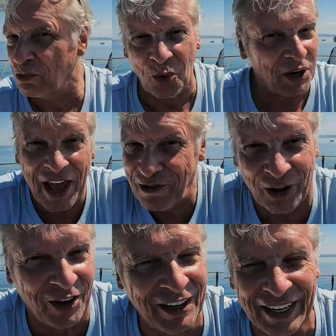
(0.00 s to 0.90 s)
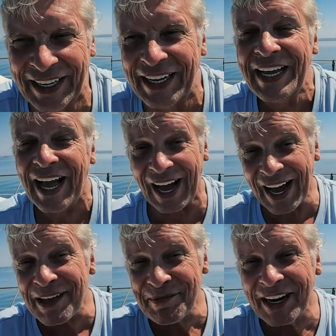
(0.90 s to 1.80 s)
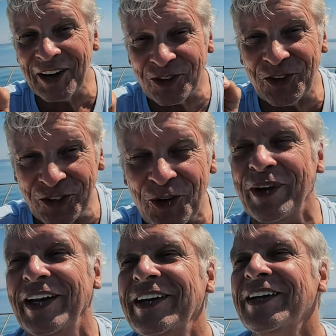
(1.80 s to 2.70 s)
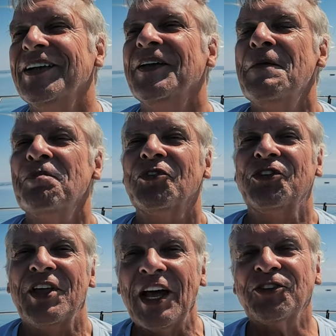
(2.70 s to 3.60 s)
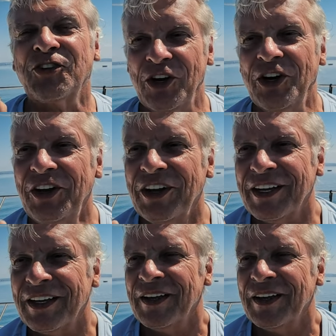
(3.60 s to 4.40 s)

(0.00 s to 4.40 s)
whatever, I managed to do it. So that's good.